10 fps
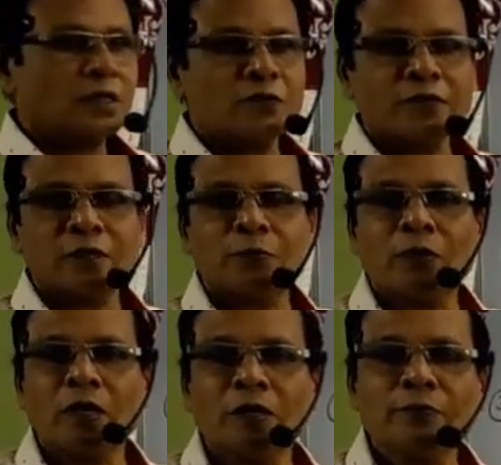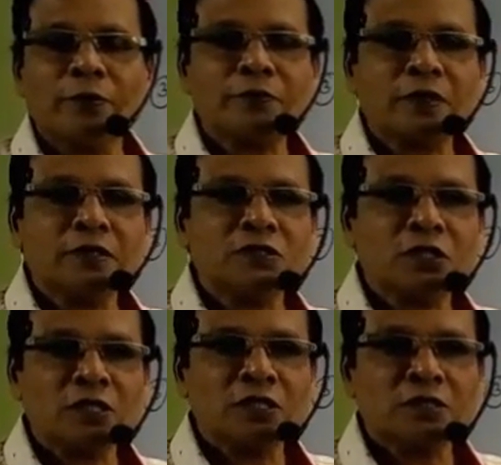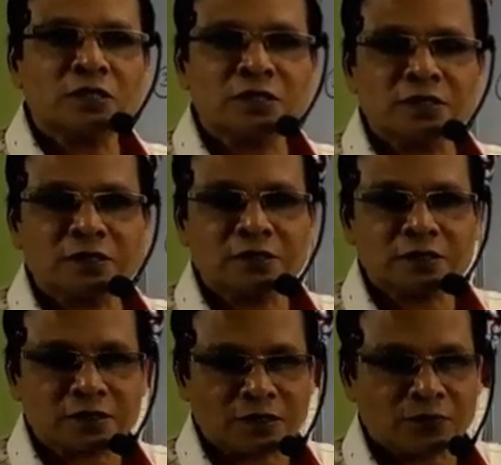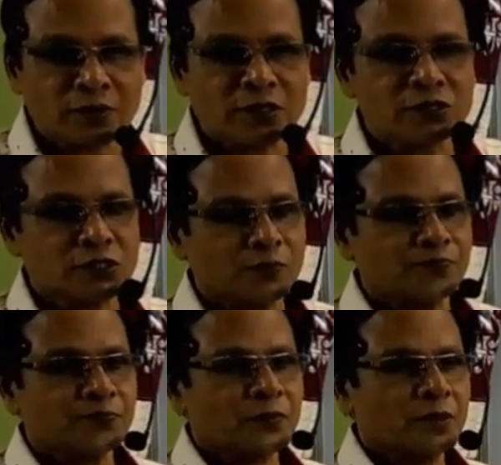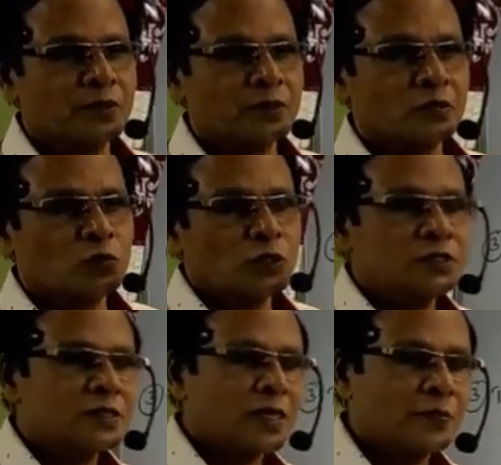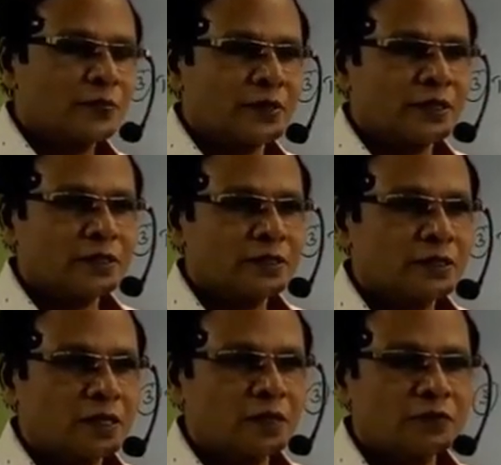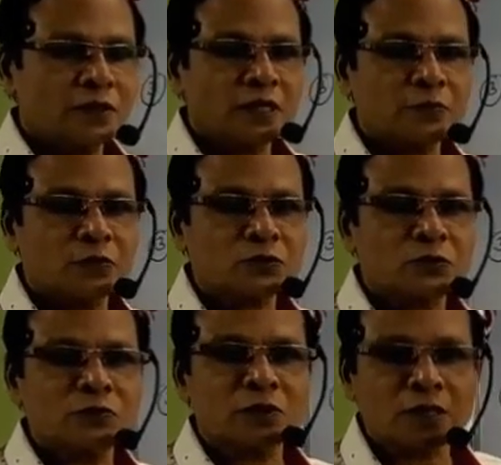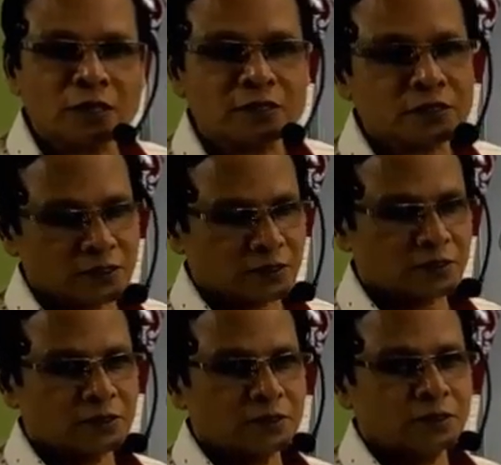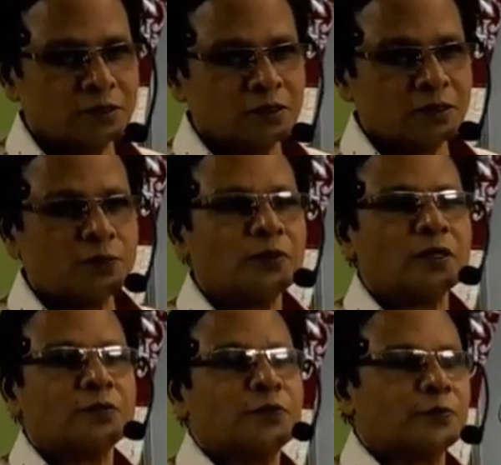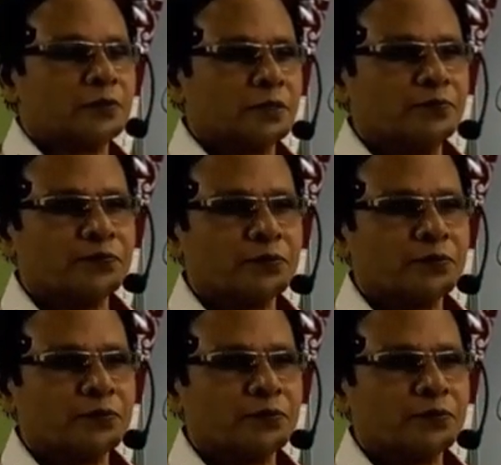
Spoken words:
Now, when the polypeptide chain synthesis is completed, what is happening? Now, the ribosome releases the polypeptide.